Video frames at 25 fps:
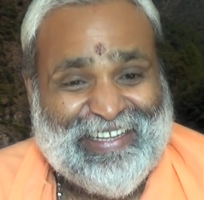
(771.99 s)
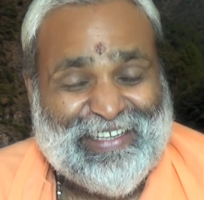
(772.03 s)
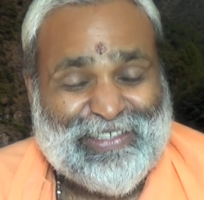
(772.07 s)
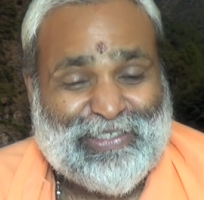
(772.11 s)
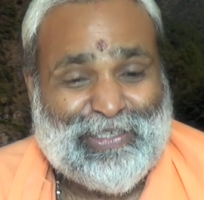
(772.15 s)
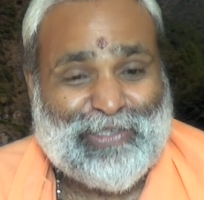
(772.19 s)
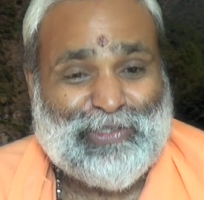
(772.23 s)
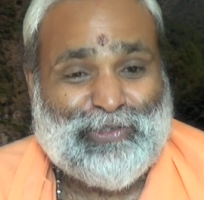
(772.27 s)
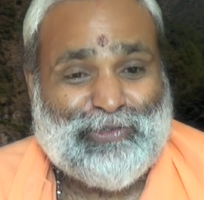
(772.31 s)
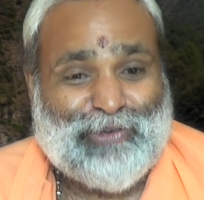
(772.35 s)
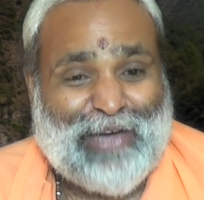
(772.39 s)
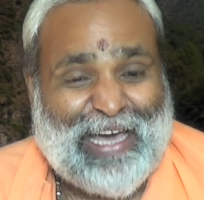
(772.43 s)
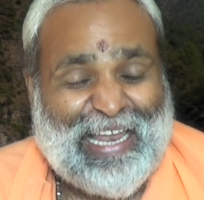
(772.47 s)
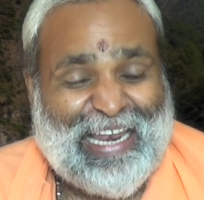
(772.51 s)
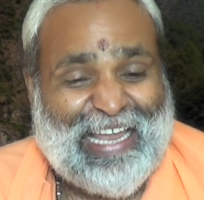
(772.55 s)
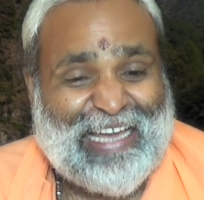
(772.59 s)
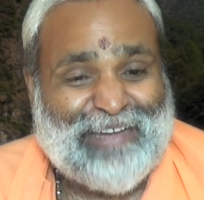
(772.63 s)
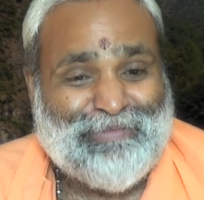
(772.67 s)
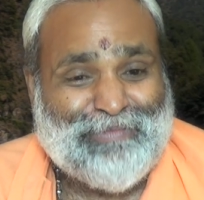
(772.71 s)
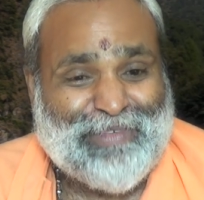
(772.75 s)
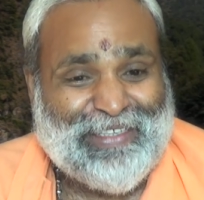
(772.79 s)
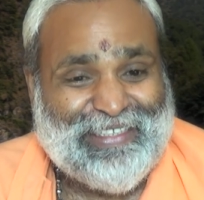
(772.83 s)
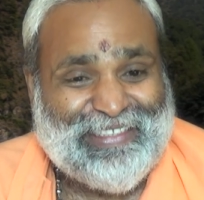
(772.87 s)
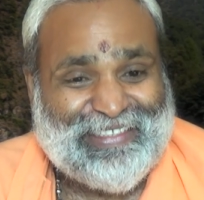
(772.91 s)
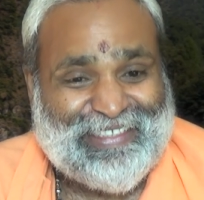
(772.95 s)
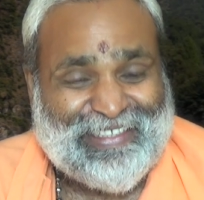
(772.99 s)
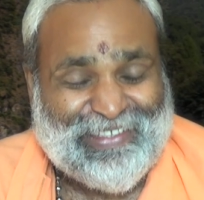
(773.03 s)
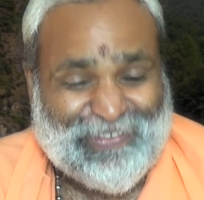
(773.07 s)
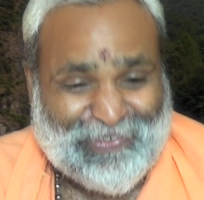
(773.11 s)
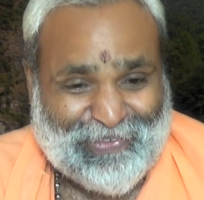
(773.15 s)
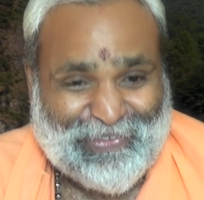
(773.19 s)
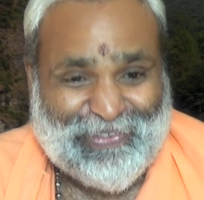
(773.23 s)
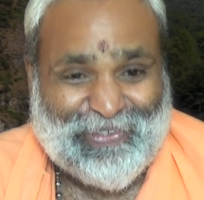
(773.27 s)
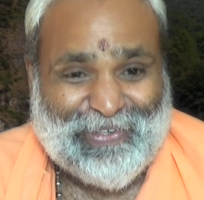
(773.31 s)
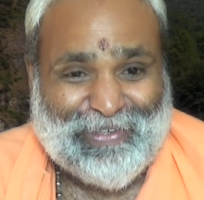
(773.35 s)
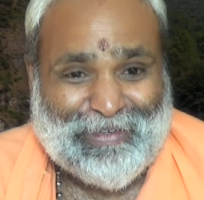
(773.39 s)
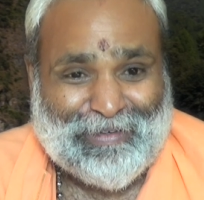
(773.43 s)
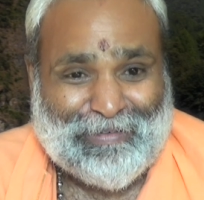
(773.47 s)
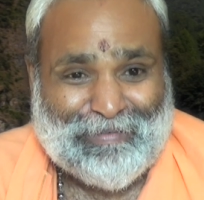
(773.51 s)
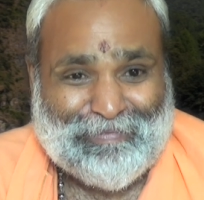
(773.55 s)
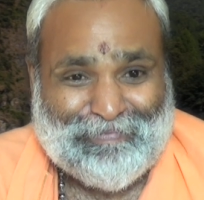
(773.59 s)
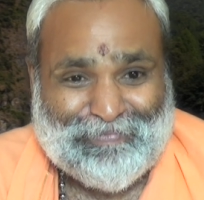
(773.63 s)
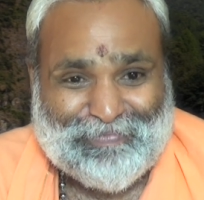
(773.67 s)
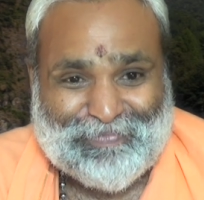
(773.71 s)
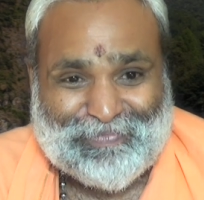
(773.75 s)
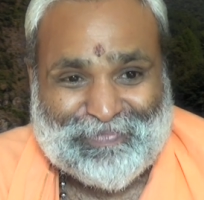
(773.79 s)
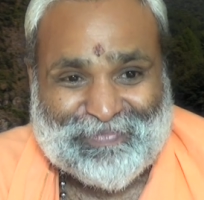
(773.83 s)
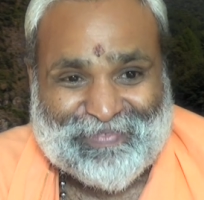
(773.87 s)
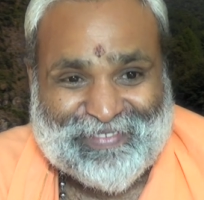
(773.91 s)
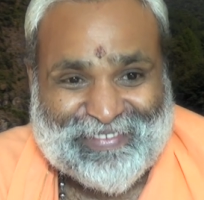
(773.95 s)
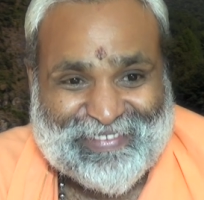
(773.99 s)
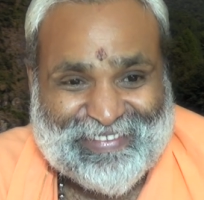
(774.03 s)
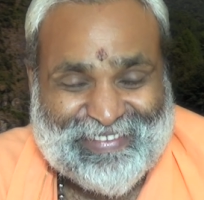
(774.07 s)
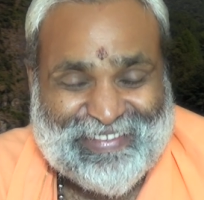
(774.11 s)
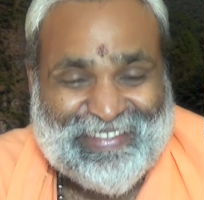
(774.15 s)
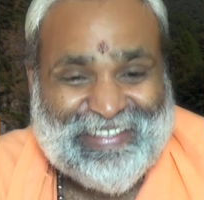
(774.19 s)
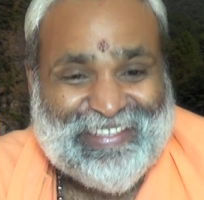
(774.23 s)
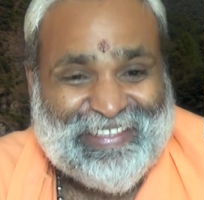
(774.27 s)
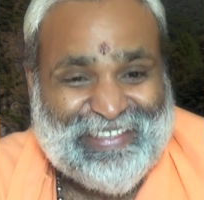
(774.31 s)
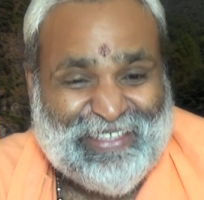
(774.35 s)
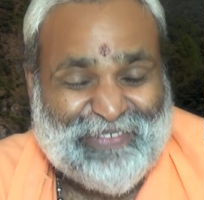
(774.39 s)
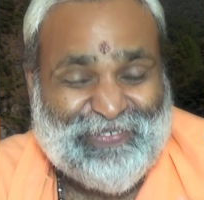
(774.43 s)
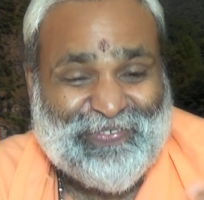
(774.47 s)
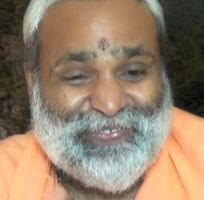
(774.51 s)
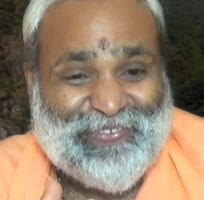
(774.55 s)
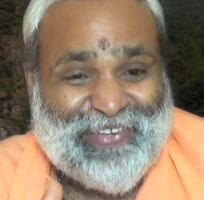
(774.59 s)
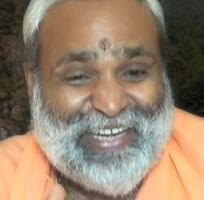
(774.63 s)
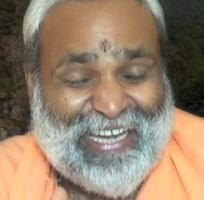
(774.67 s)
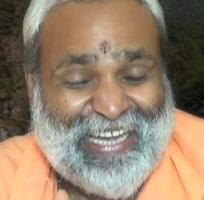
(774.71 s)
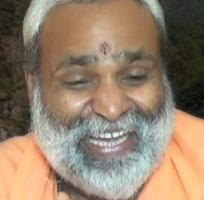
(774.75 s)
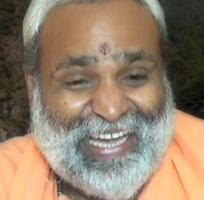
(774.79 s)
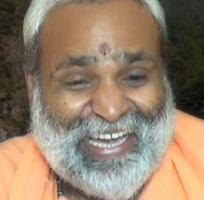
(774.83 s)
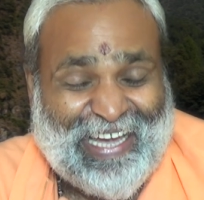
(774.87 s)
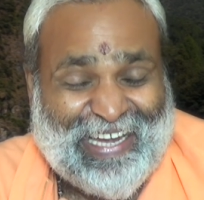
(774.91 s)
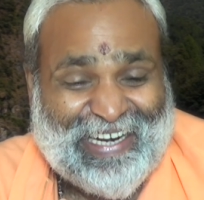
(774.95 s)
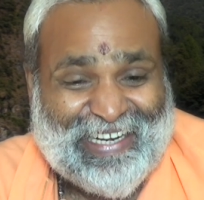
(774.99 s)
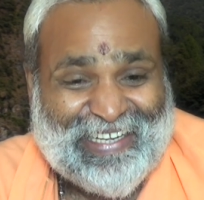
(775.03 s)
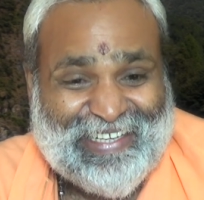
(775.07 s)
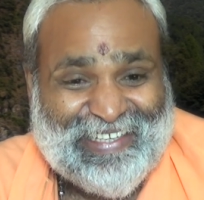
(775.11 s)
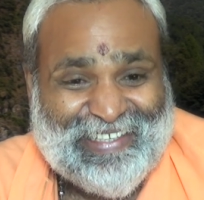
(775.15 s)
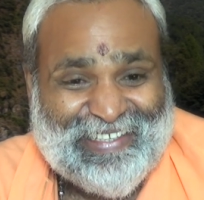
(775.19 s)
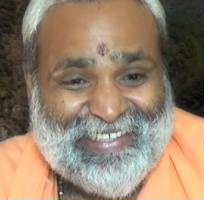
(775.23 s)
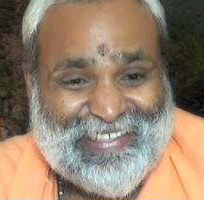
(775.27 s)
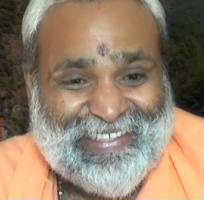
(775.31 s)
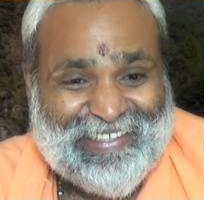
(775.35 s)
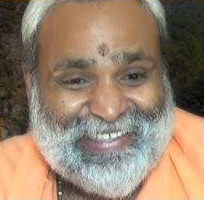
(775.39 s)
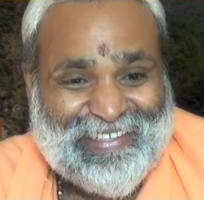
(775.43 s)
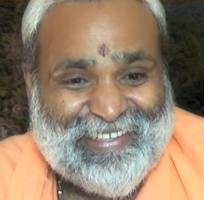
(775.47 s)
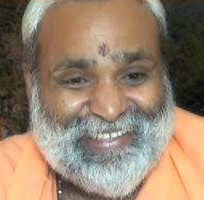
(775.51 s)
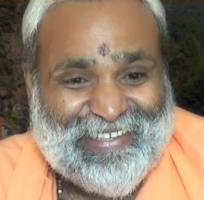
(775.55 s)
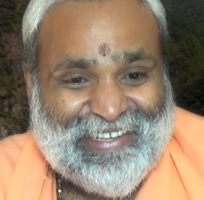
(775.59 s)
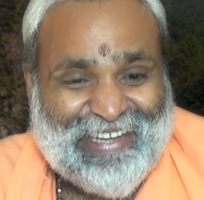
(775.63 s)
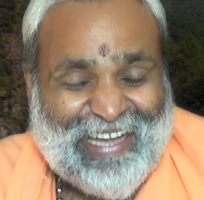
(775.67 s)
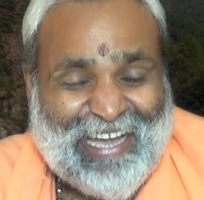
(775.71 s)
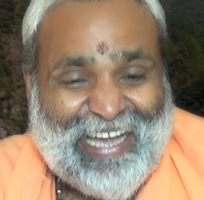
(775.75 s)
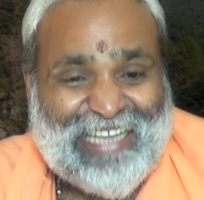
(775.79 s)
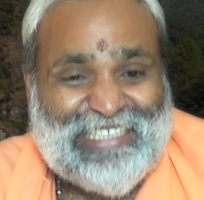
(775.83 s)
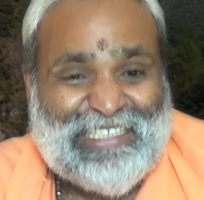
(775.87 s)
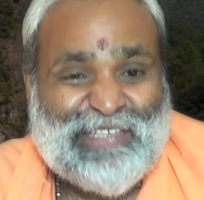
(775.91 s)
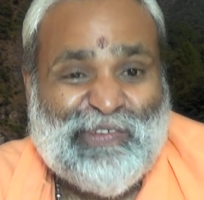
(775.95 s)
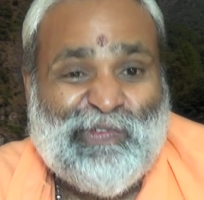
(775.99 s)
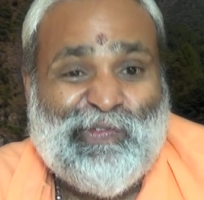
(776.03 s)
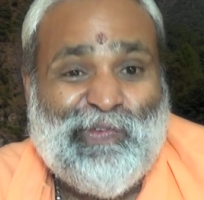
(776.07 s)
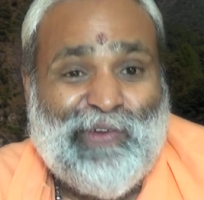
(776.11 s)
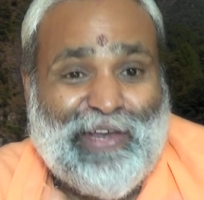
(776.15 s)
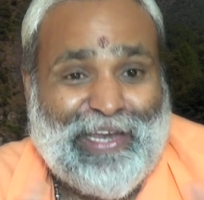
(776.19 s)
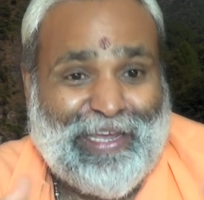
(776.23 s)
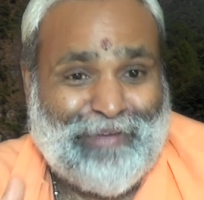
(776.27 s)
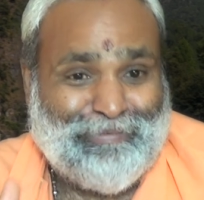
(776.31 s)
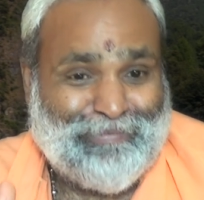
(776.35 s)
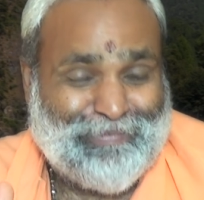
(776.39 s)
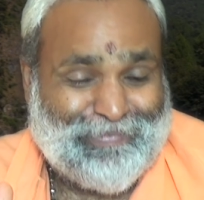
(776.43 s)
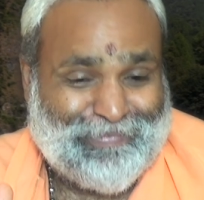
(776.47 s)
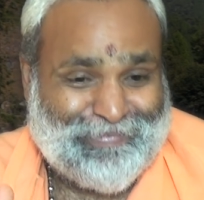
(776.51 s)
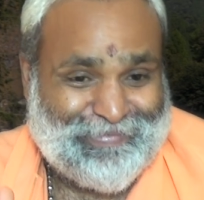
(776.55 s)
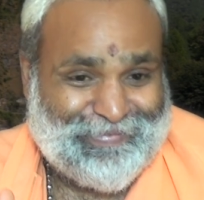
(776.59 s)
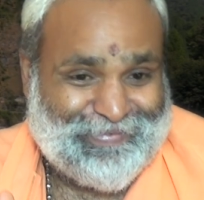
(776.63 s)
So Jwala means, you know, the fire has a flame.